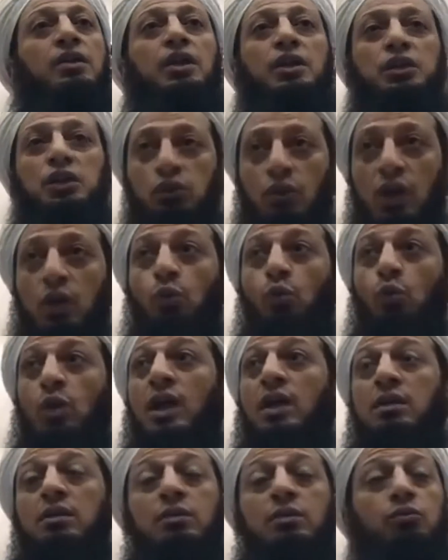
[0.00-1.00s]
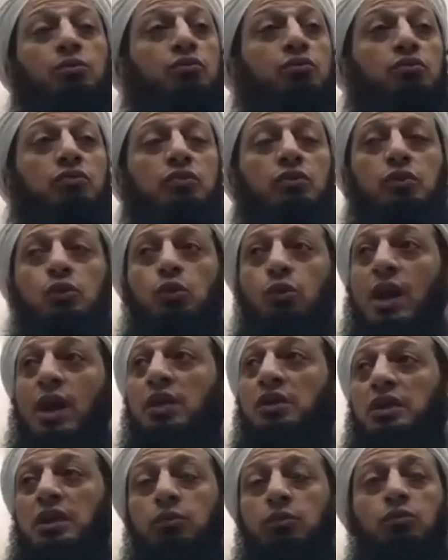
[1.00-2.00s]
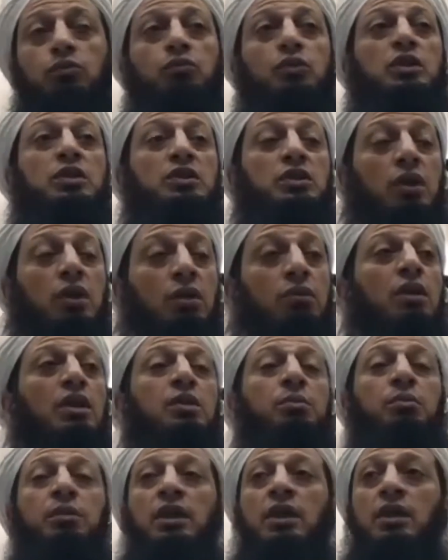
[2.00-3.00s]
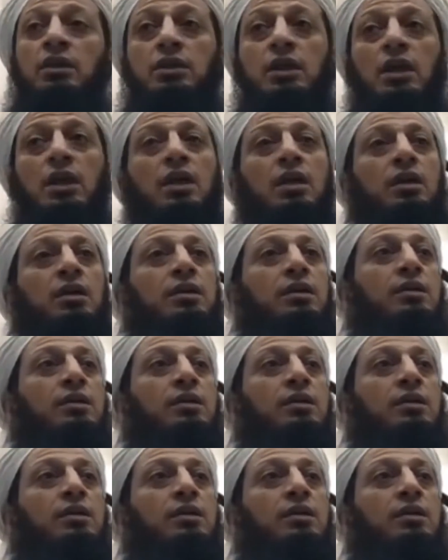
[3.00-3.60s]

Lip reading: And this is only one quality, which generally means